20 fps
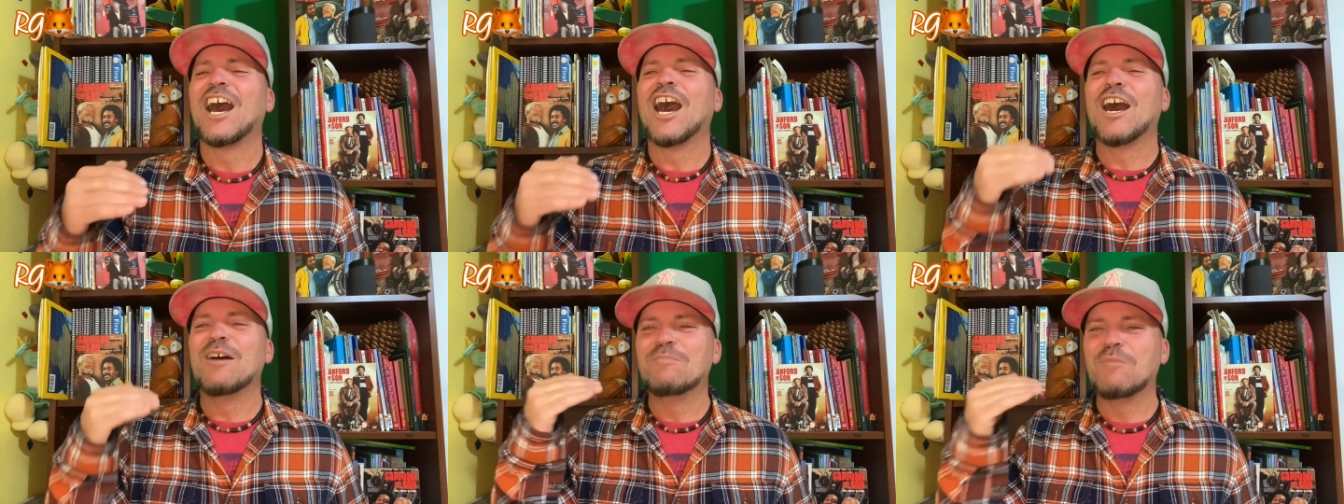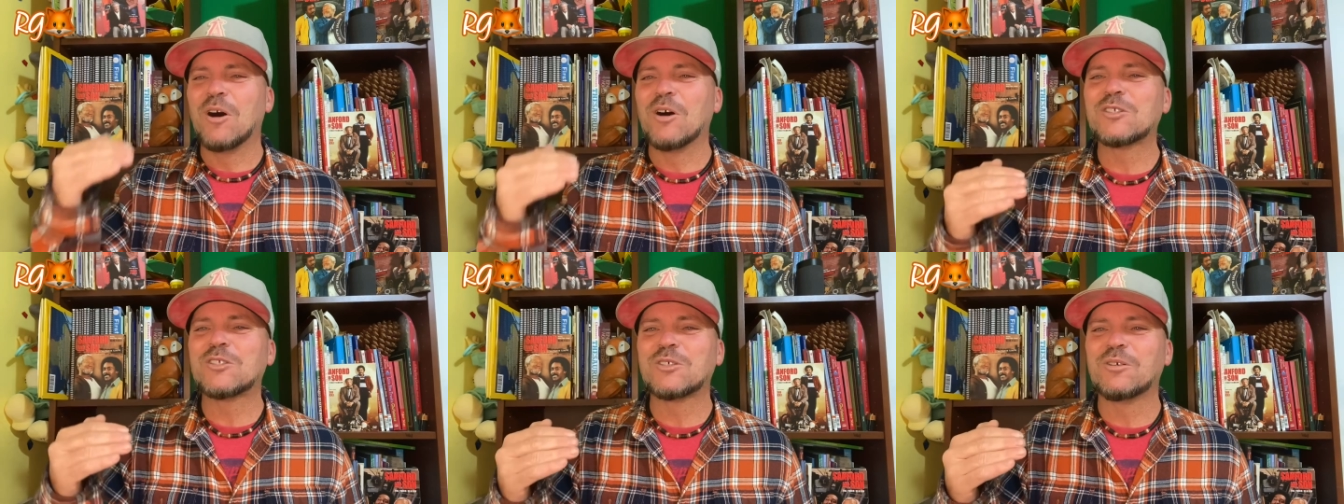I'm
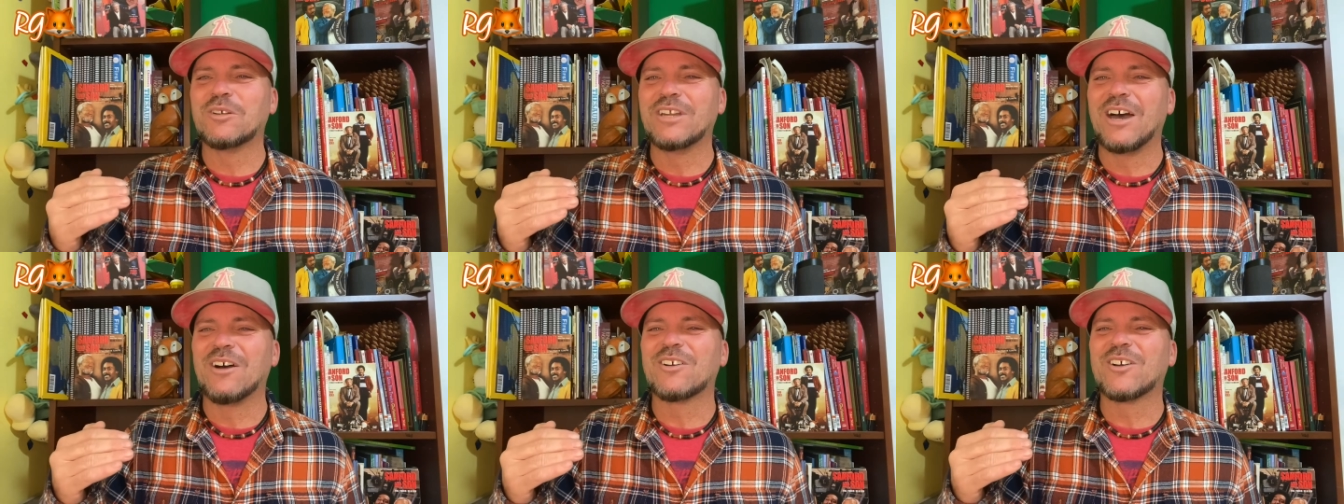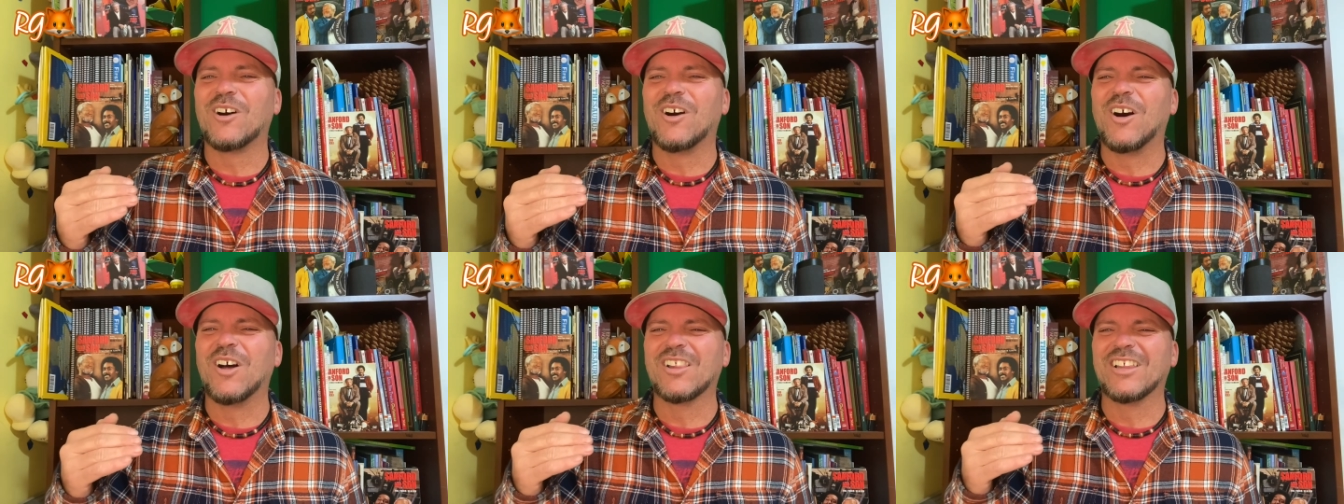also an
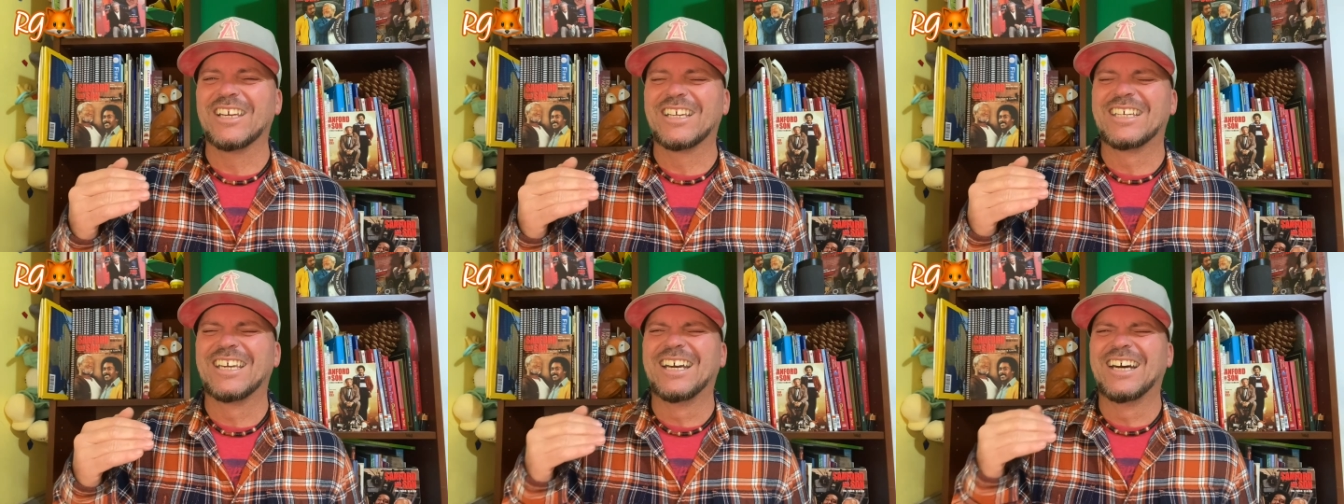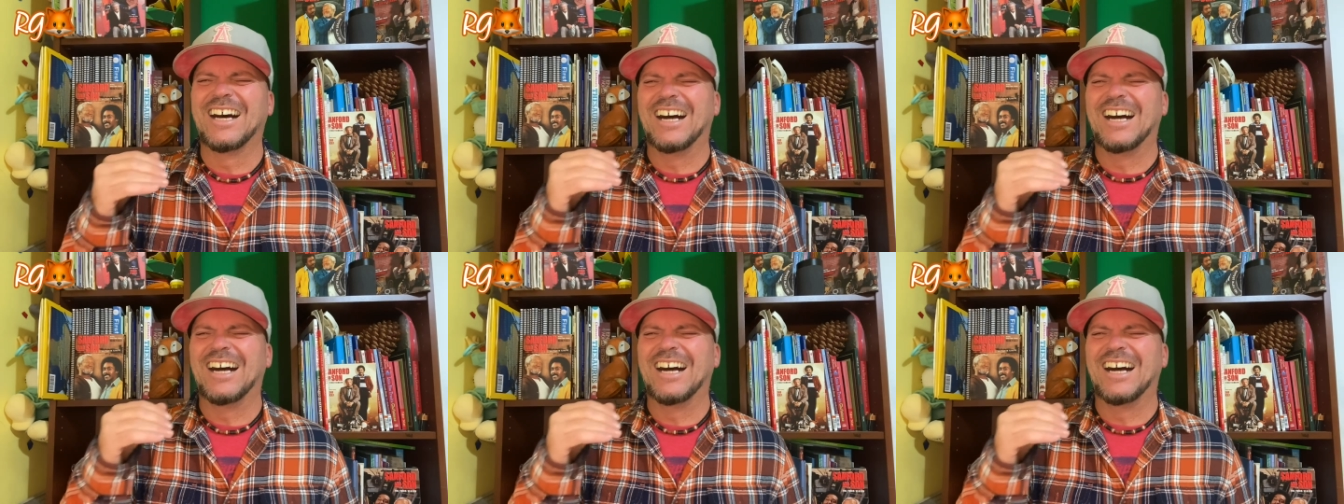alcoholic.